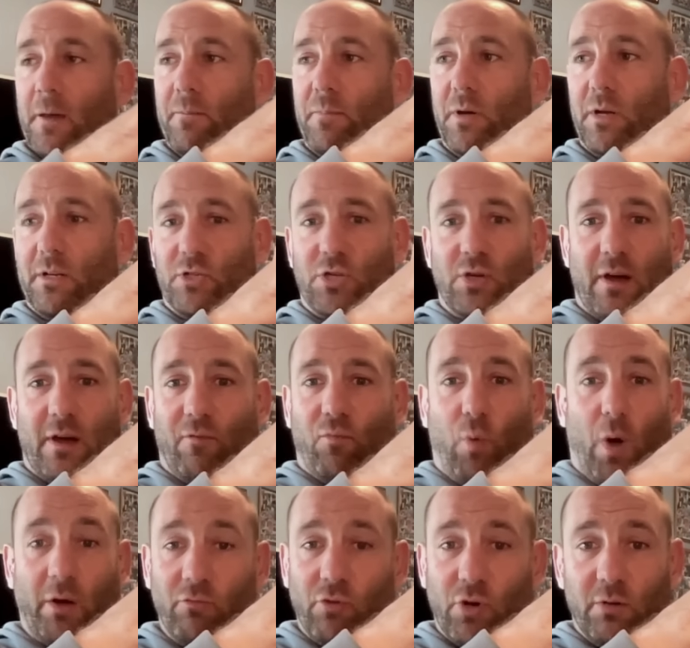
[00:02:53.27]
But do you have
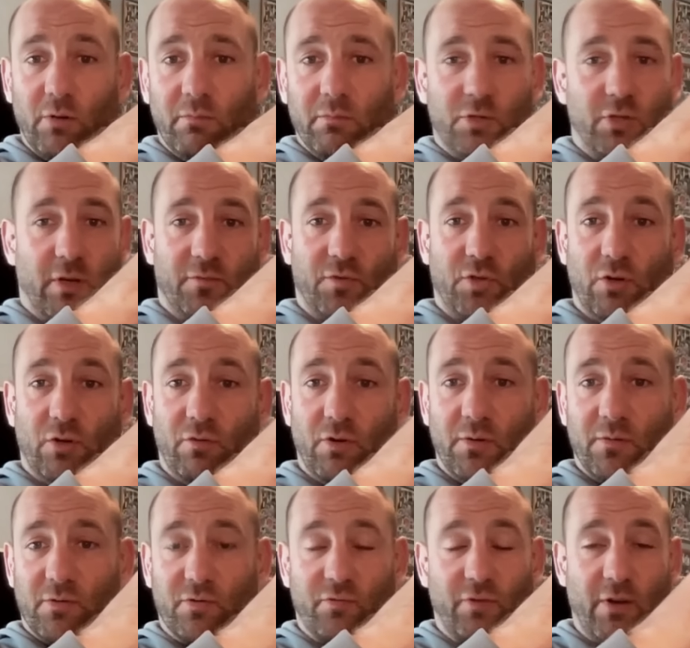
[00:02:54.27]
1 room? Do you have 2
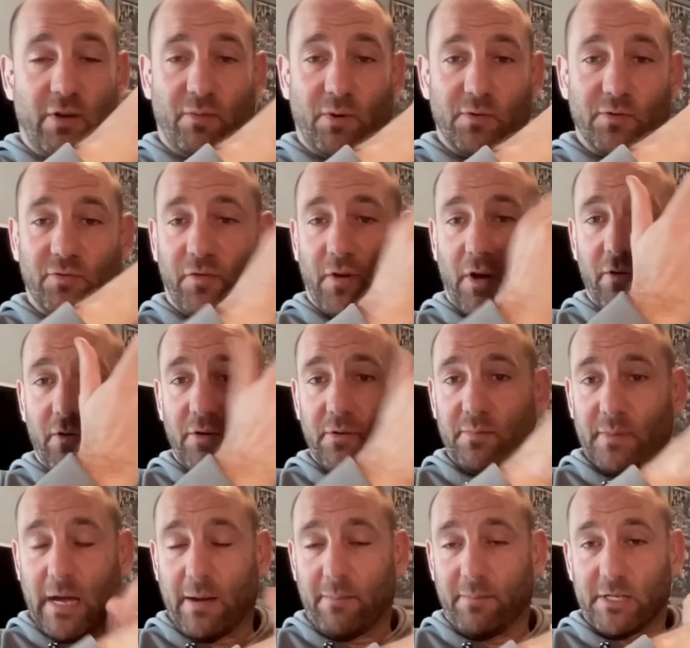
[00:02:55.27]
rooms, 3 rooms, 5
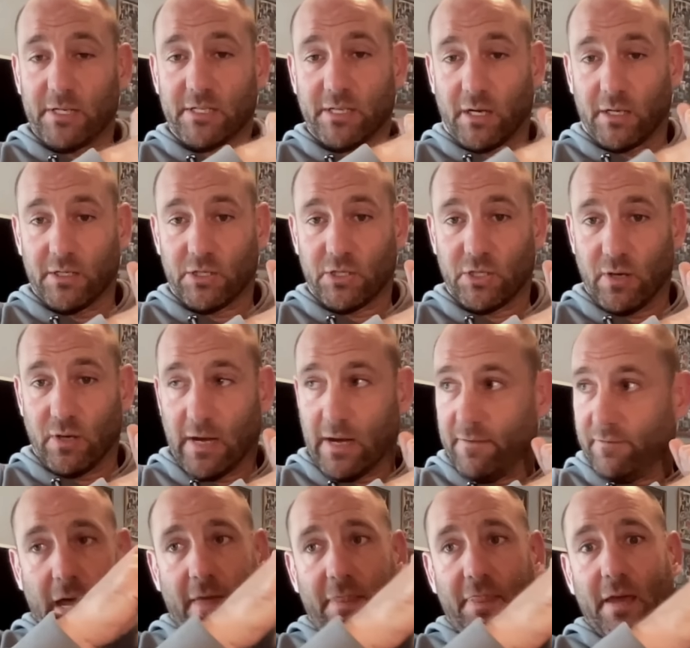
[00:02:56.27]
rooms? How many sites do you have?
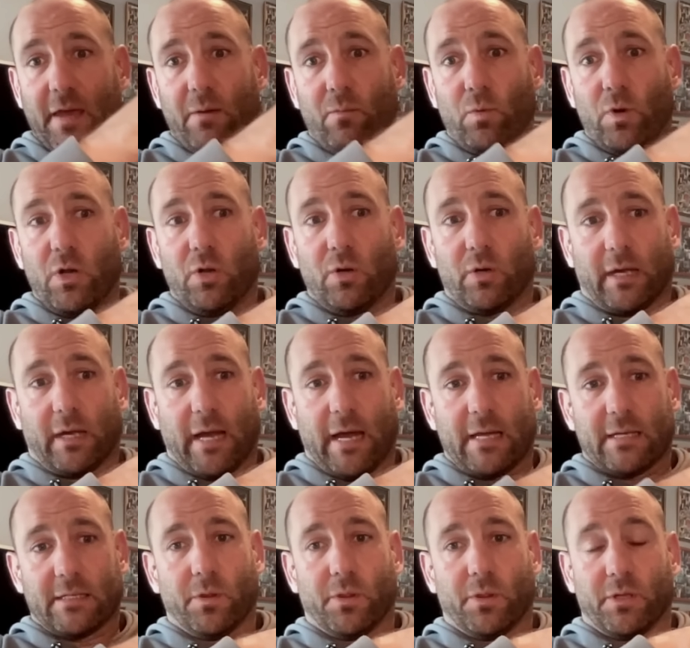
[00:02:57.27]
And then we look
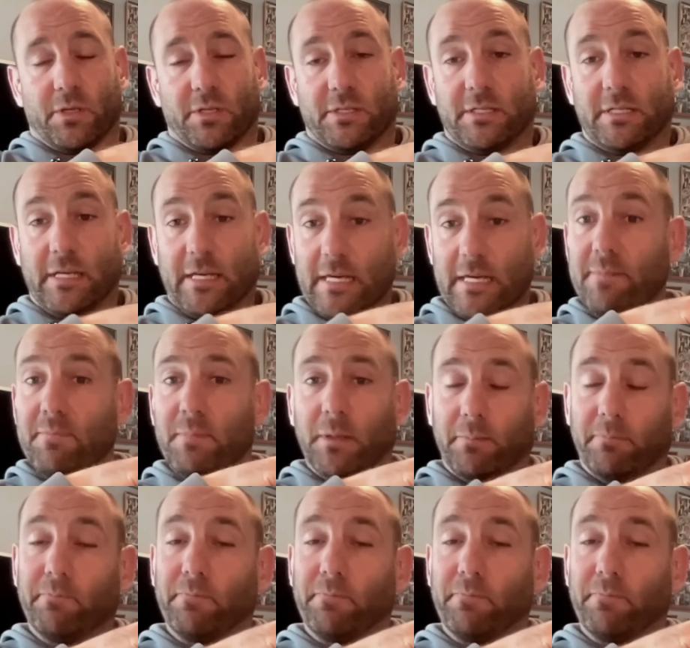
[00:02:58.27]
at the team